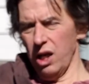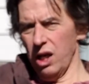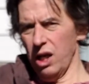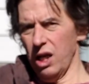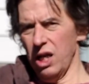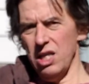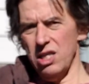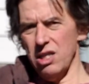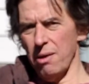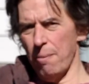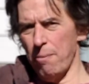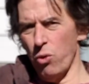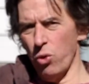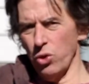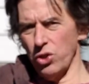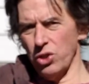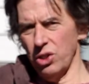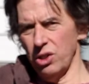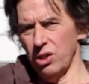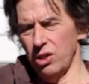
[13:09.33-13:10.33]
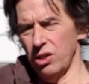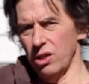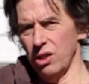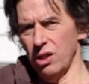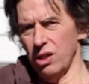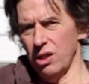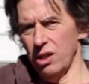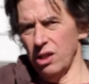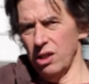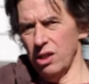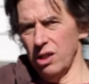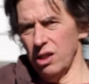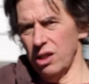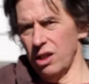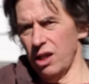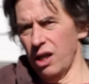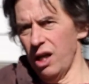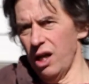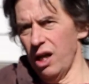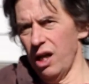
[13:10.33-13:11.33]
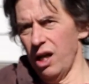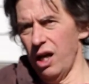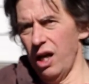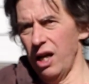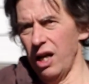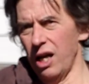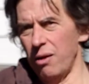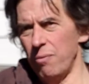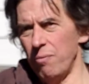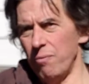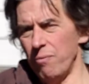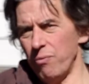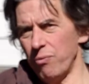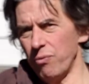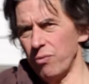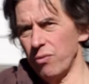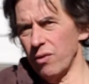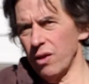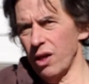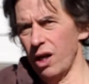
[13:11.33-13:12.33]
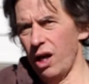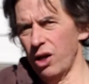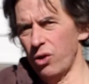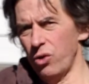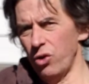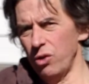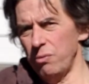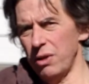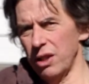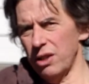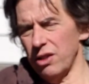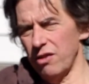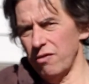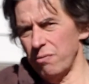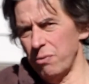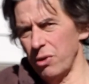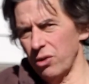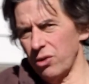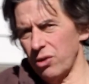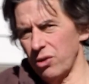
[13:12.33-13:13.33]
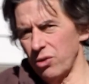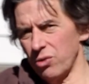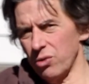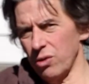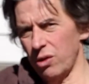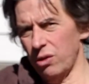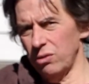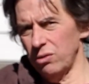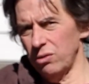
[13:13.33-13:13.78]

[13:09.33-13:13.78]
Is abortion a good method of birth control?